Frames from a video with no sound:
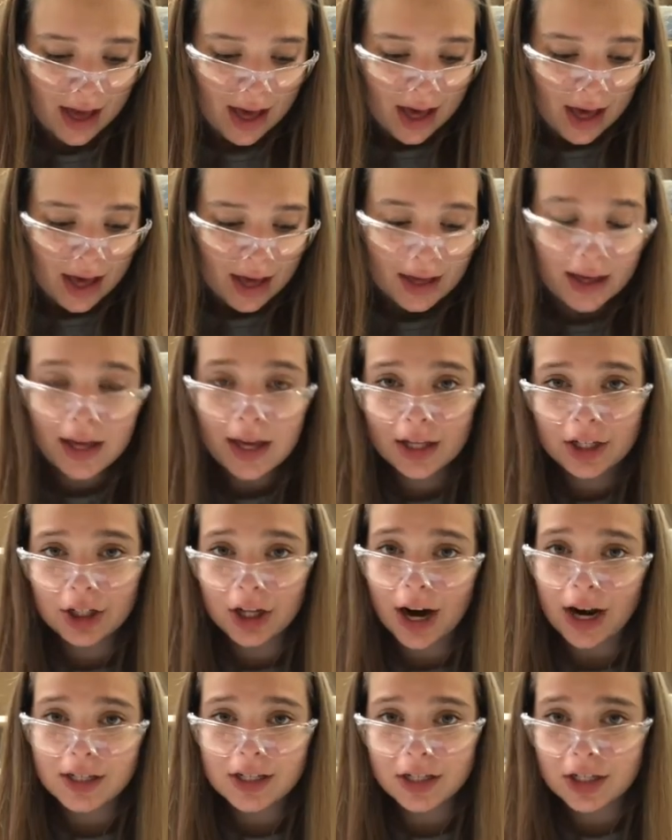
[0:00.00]
Each
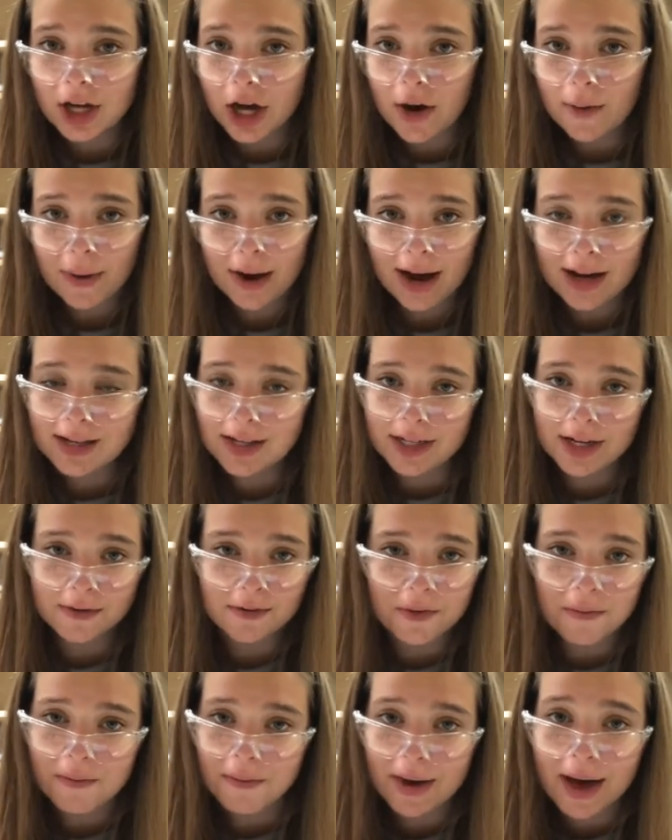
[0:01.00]
isotope has a
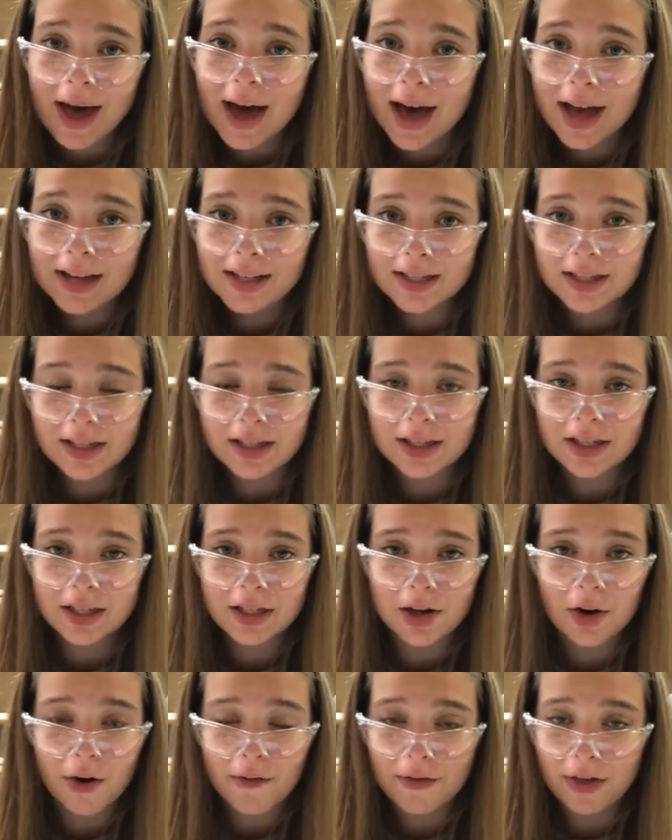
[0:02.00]
different mass, and
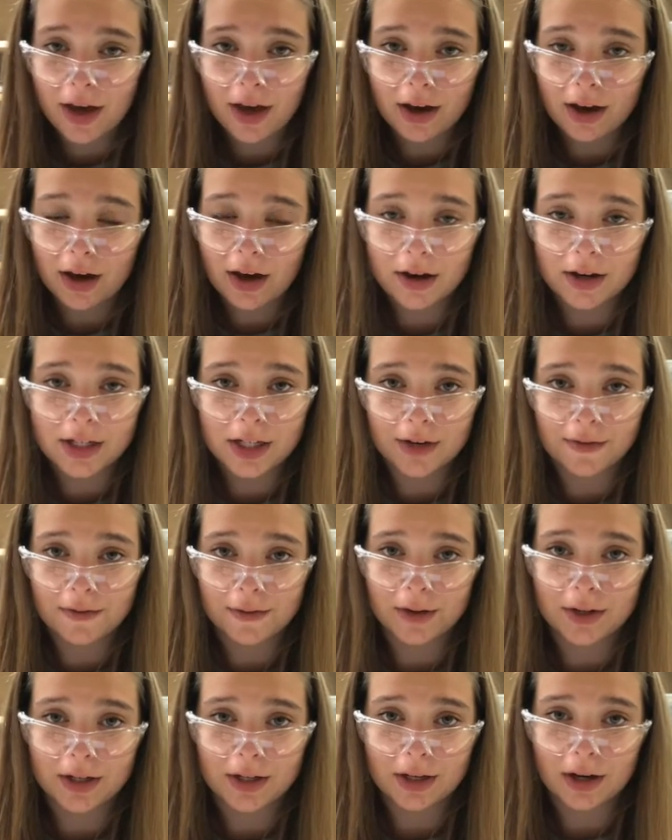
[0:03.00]
so if they occur in
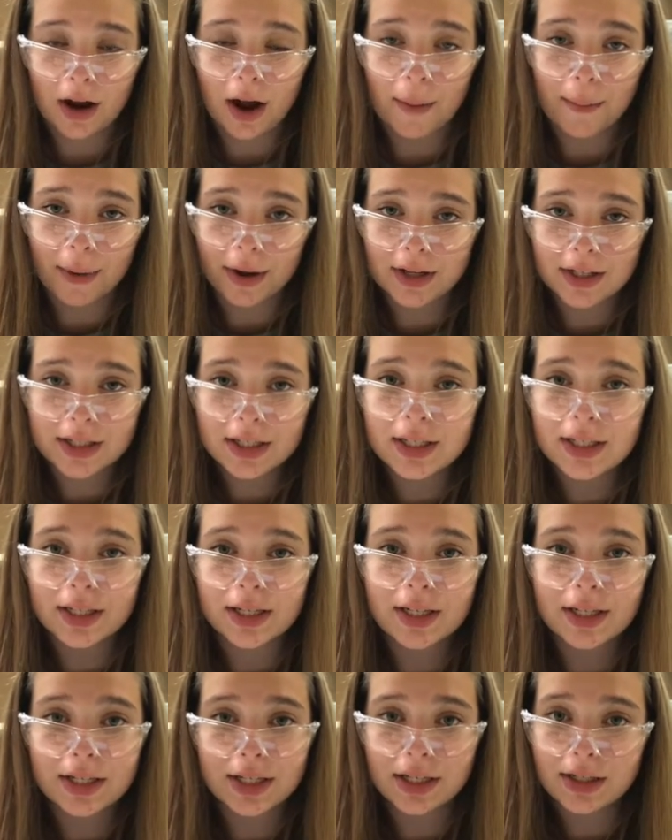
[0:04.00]
different
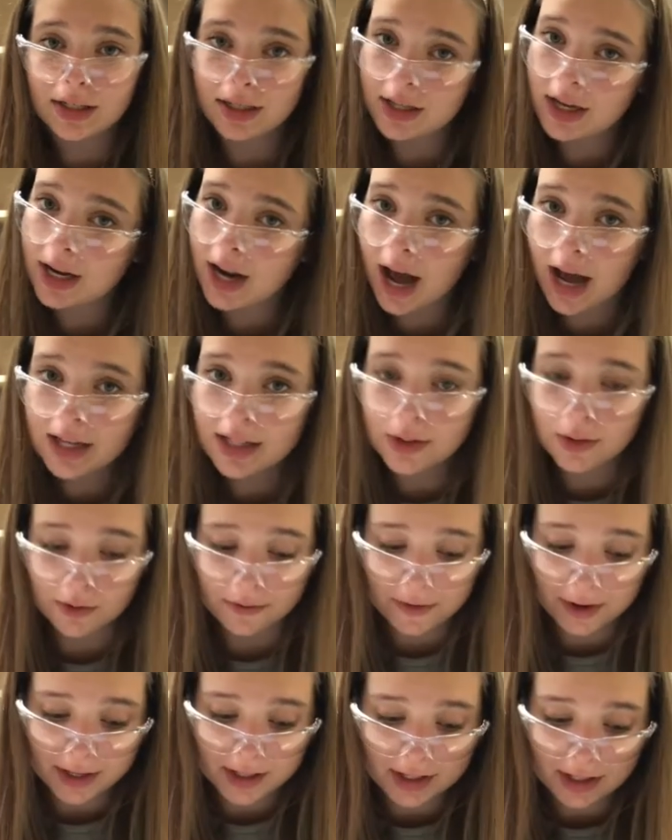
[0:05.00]
abundances, it has to
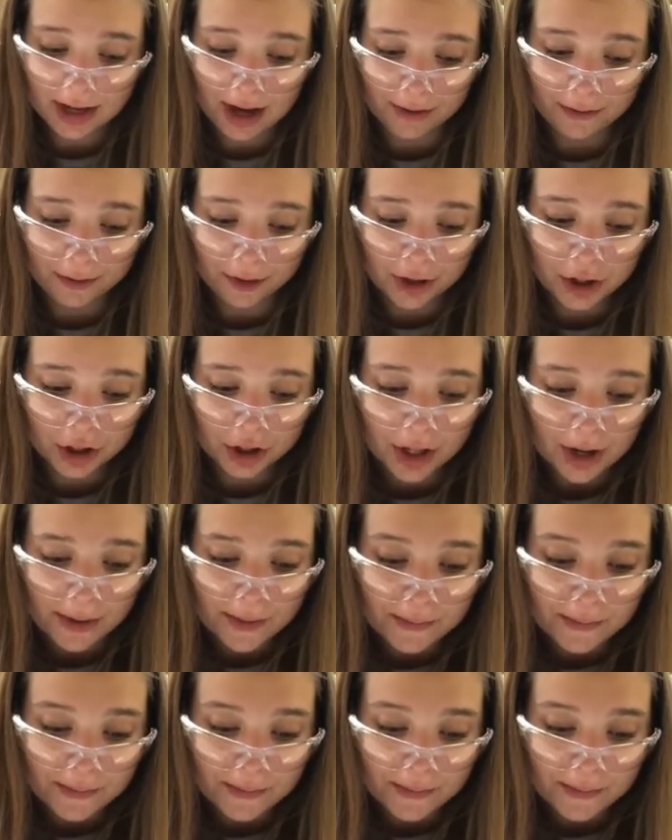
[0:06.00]
affect the average.